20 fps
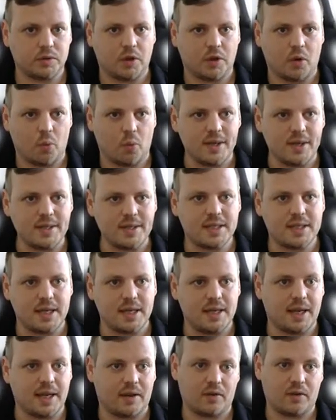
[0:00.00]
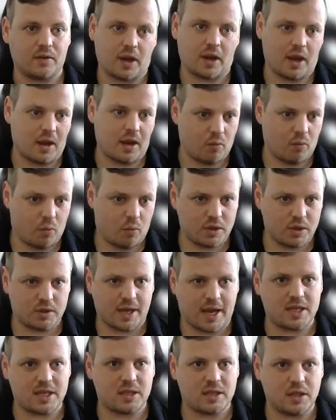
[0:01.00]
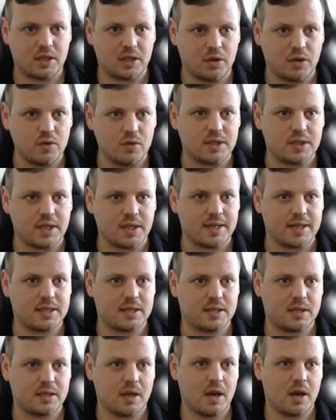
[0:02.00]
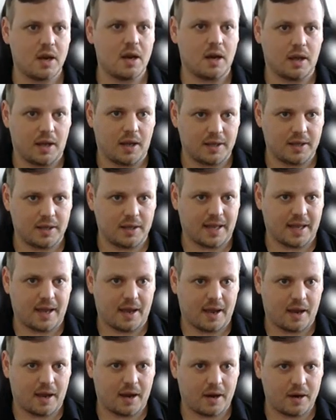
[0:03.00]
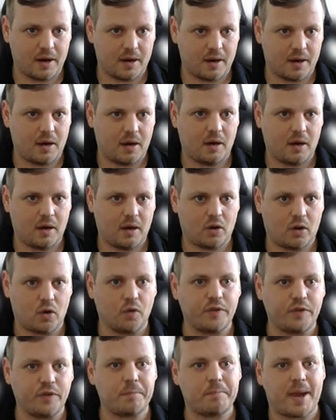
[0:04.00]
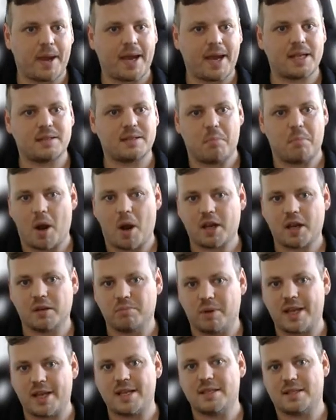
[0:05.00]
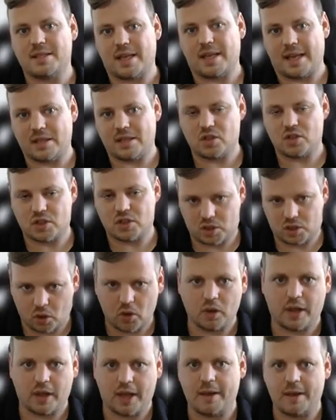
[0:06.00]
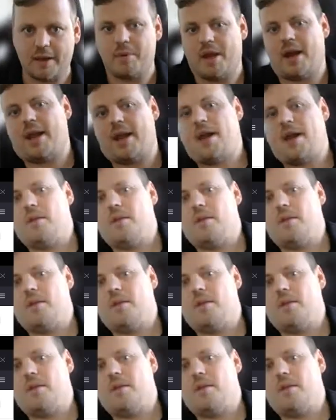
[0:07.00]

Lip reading: you will see that, okay, what's actually used is, it's the content packs marketplace install API